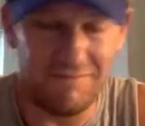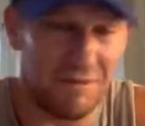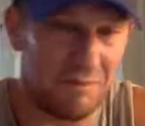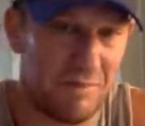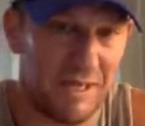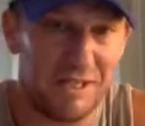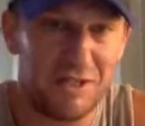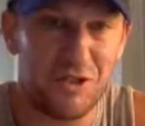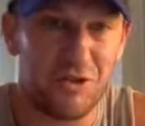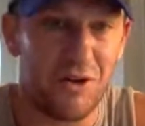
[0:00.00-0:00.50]
the
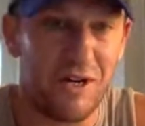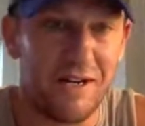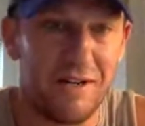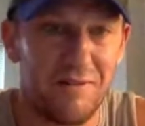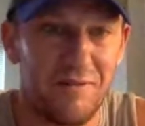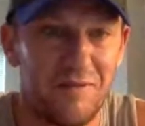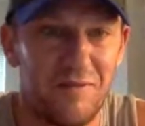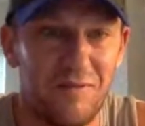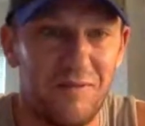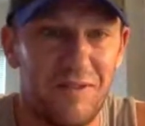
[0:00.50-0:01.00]
big string
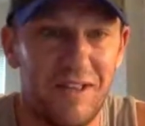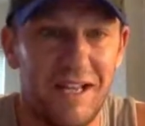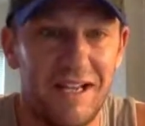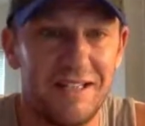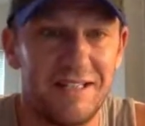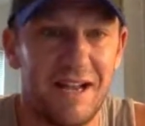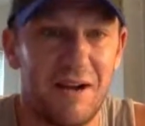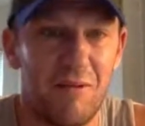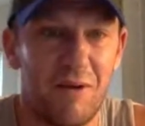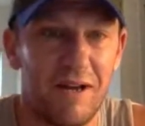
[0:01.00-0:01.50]
of
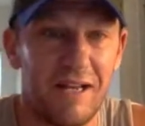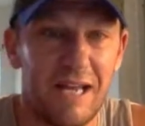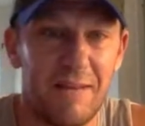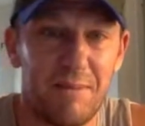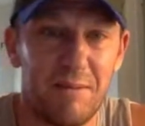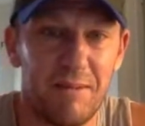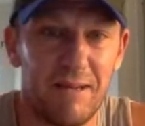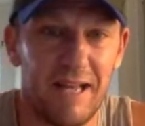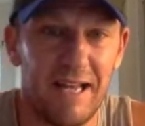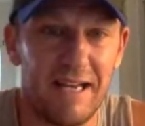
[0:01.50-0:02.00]
things, I want to
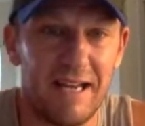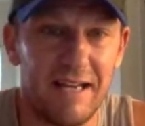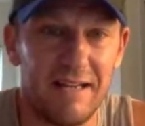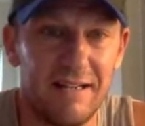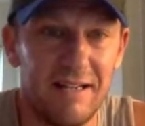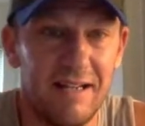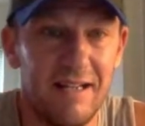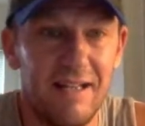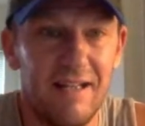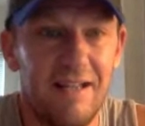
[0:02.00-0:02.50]
keep him in like
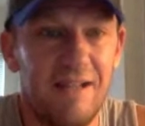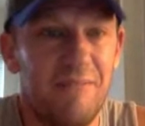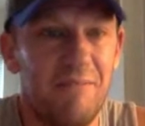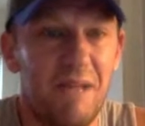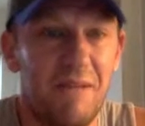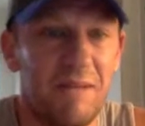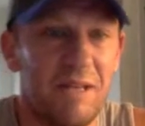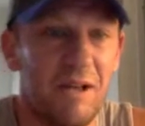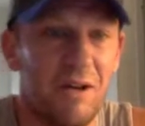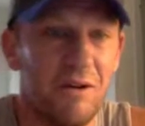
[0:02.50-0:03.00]

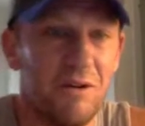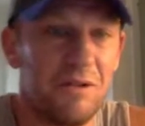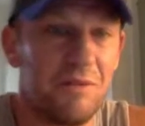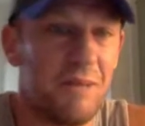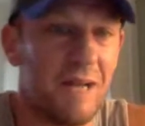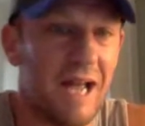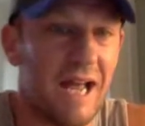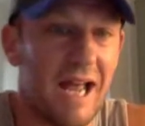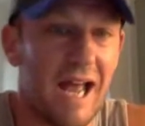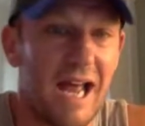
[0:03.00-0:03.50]
maybe those,
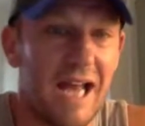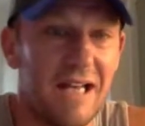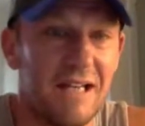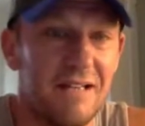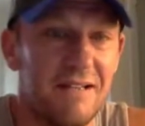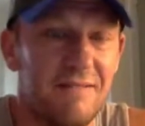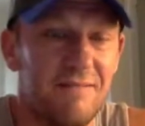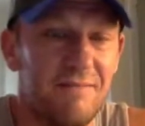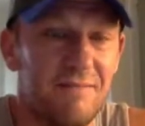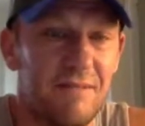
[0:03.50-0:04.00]
but
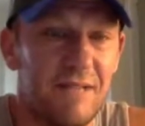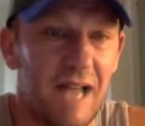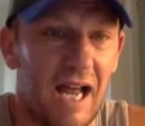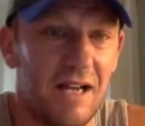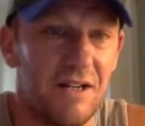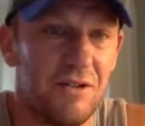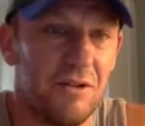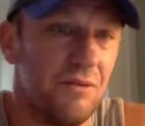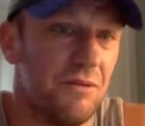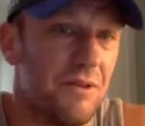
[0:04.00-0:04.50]
I
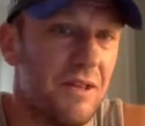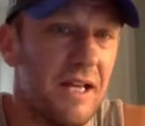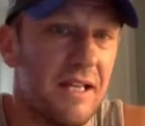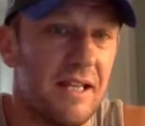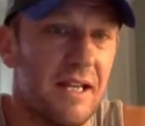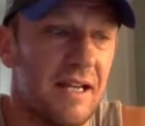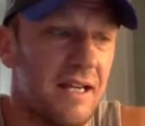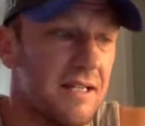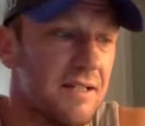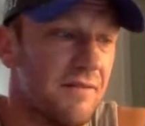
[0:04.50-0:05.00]
do
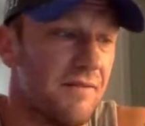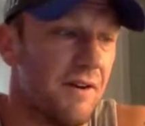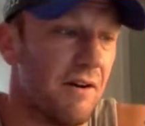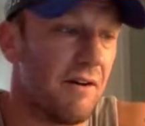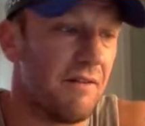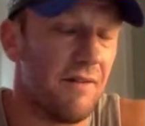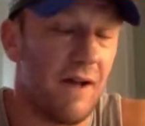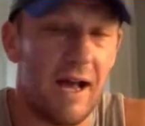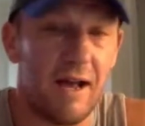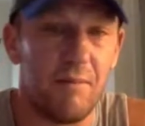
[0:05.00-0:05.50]
think that he is a
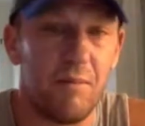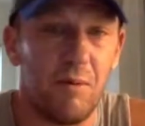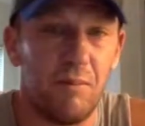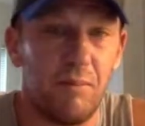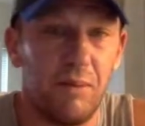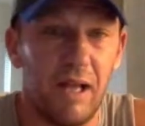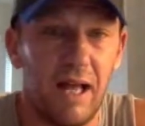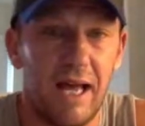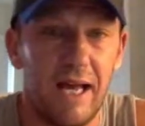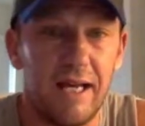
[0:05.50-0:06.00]
very
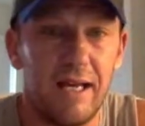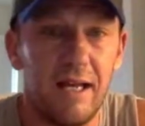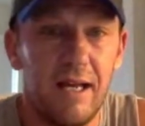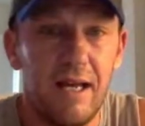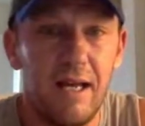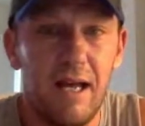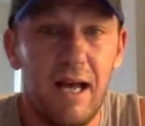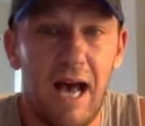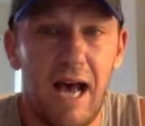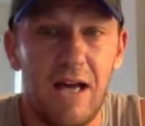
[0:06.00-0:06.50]
viable play.
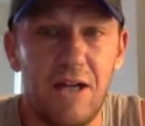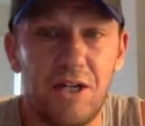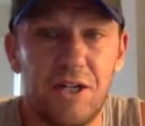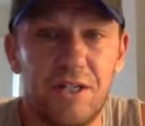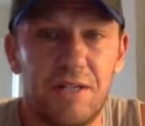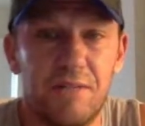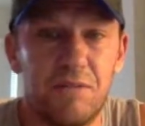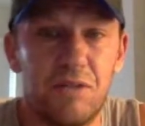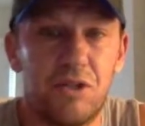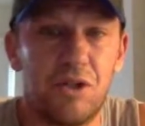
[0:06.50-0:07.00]
I
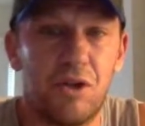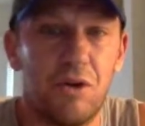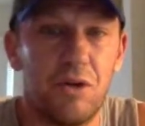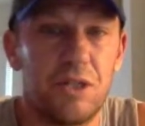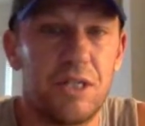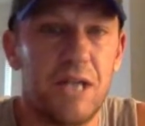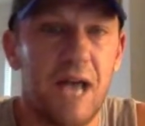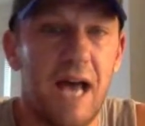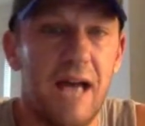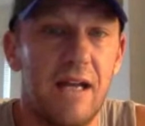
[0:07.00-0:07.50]
just am so
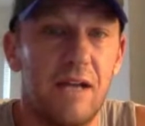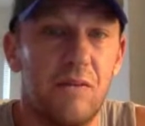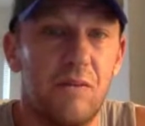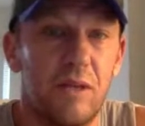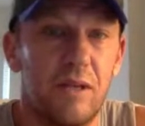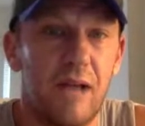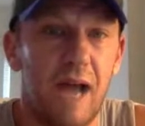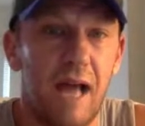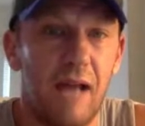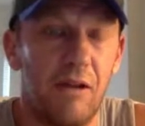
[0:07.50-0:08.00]
sided
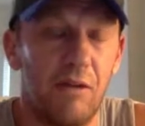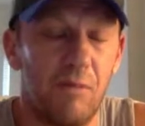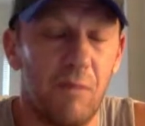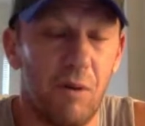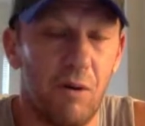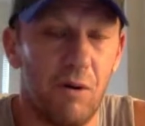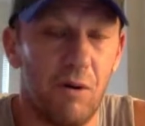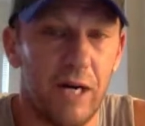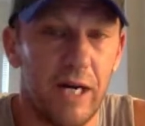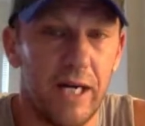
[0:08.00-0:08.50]
with Kyler
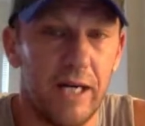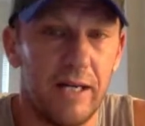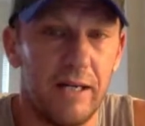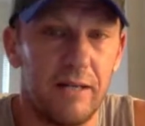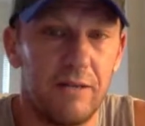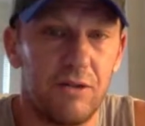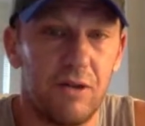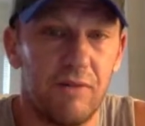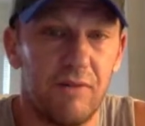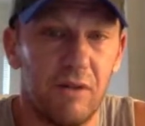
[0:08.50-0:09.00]
Murray,
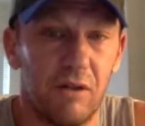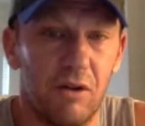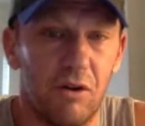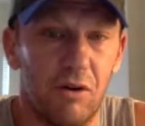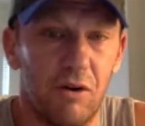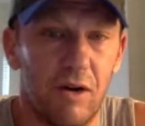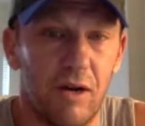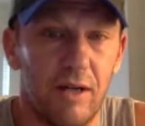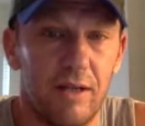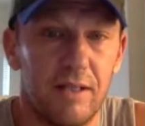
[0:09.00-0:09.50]
Trevor
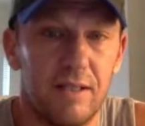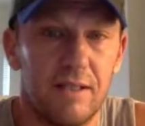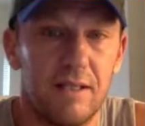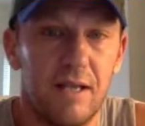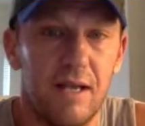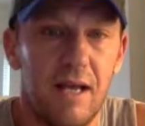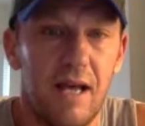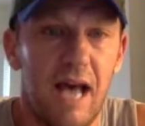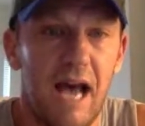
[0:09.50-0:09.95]
Lawrence.